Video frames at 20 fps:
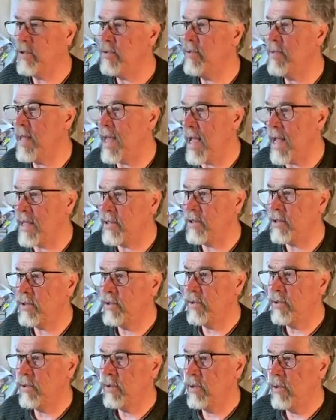we do
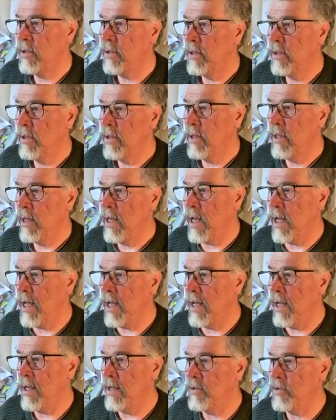that,
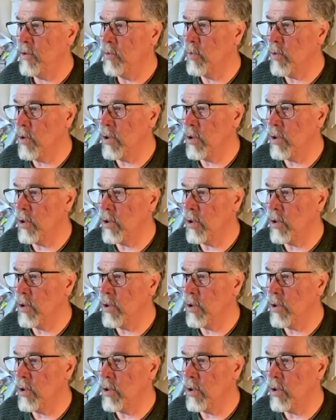the